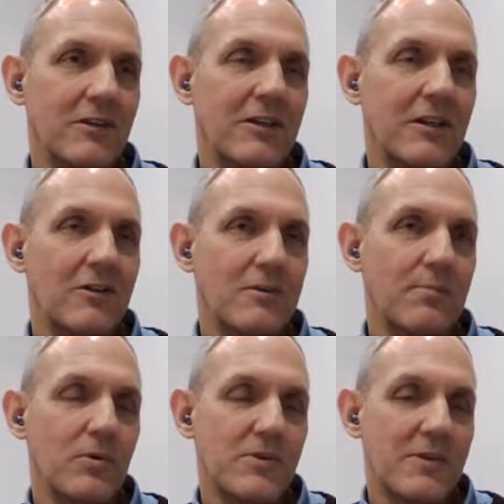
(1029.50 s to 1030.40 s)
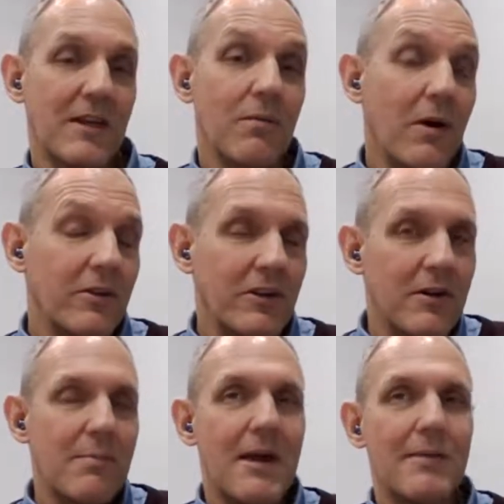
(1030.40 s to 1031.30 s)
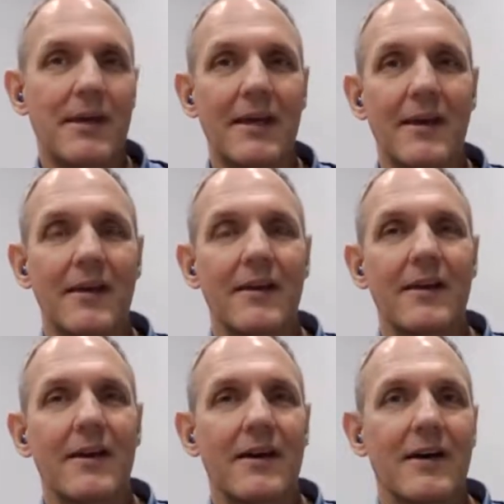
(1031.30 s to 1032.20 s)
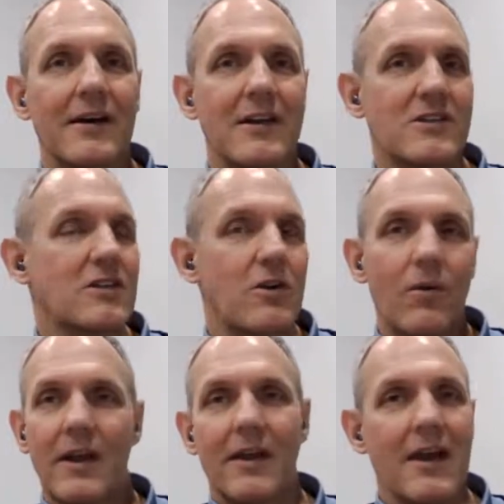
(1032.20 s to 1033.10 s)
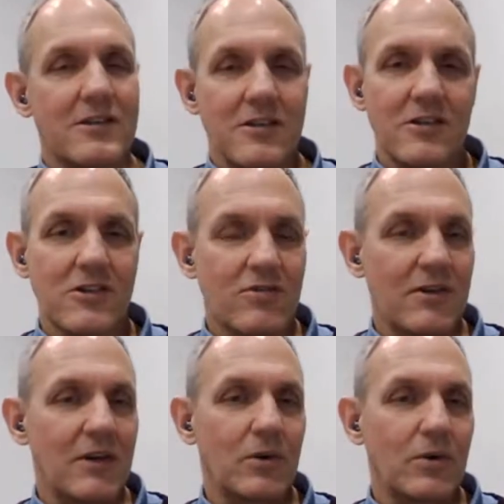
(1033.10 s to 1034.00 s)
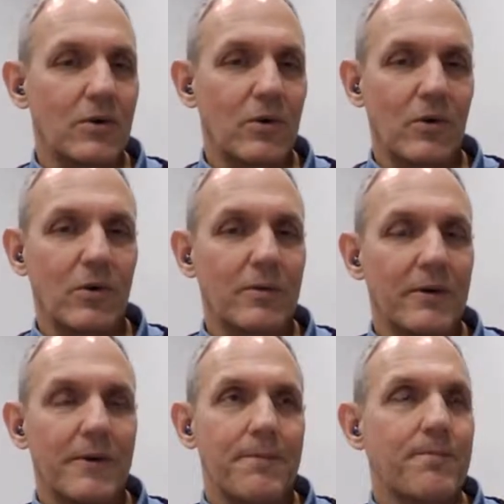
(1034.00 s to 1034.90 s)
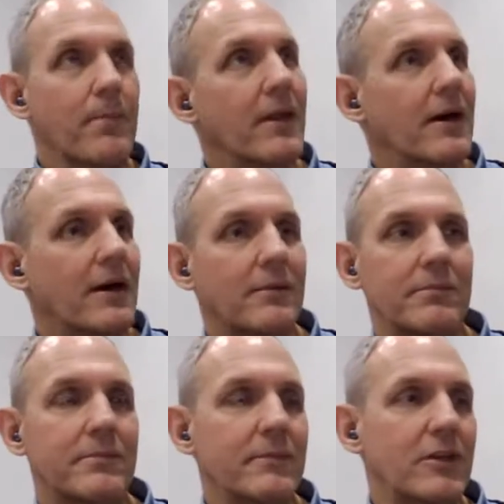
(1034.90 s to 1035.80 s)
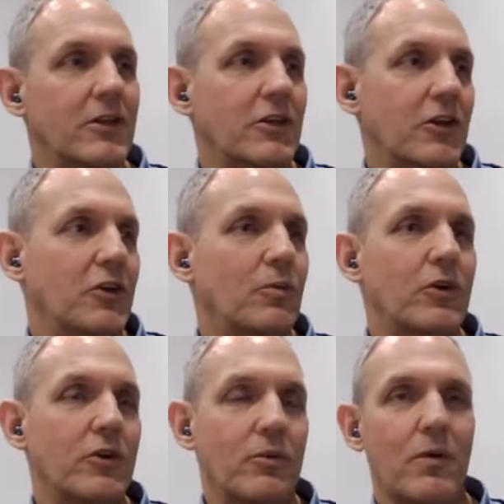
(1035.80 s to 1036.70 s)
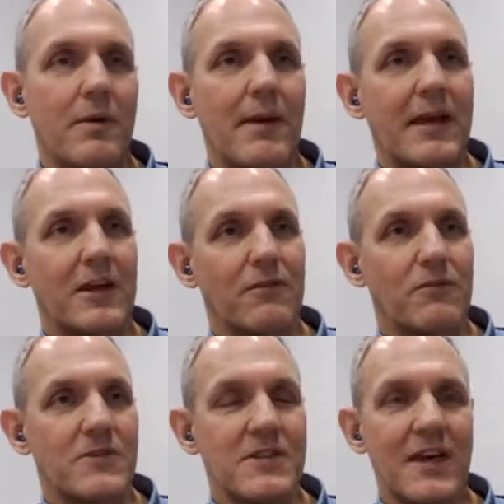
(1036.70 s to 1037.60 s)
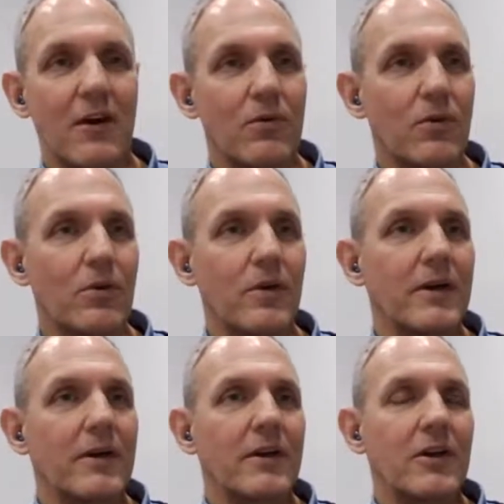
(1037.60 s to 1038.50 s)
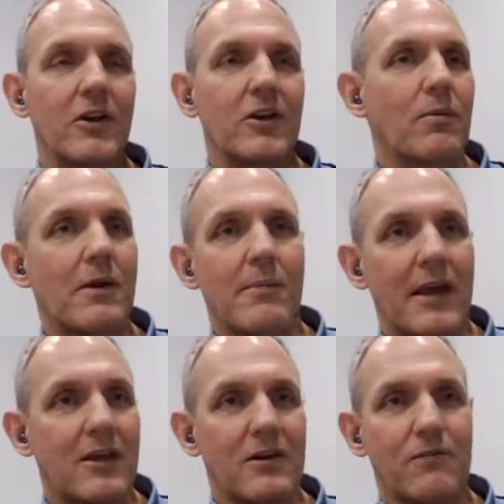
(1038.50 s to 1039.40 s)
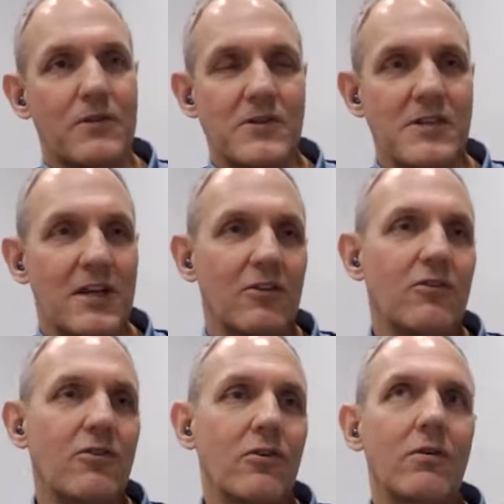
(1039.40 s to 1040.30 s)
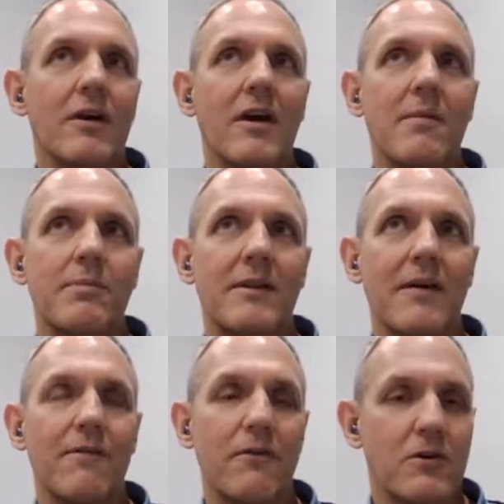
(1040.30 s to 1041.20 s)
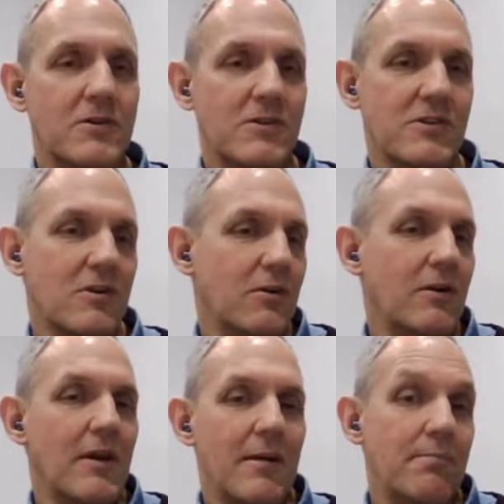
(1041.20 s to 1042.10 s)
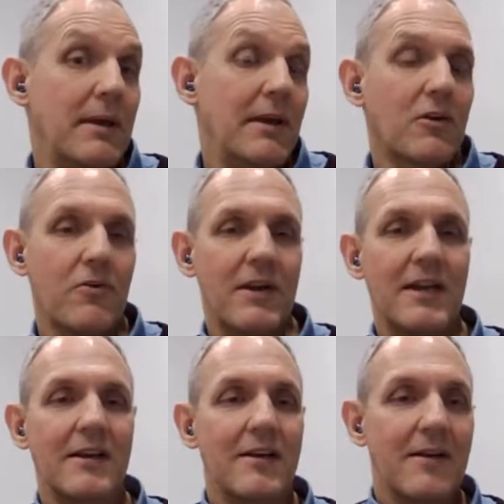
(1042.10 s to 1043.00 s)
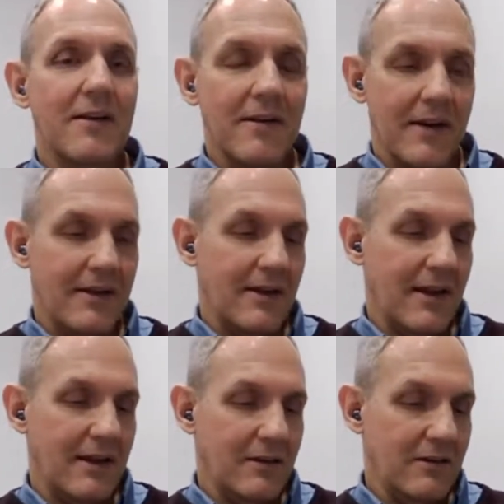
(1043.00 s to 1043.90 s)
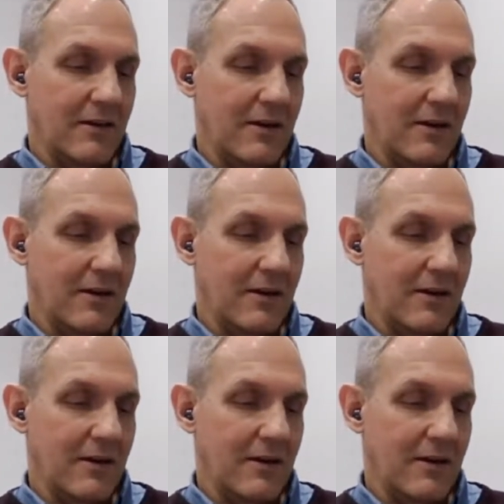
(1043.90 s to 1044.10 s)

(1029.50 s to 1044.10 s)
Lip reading: think you to pause and think, well, maybe it's the oil and gas industry, or you would want to make a difference there, or you want to make a difference into a company that focuses on being green and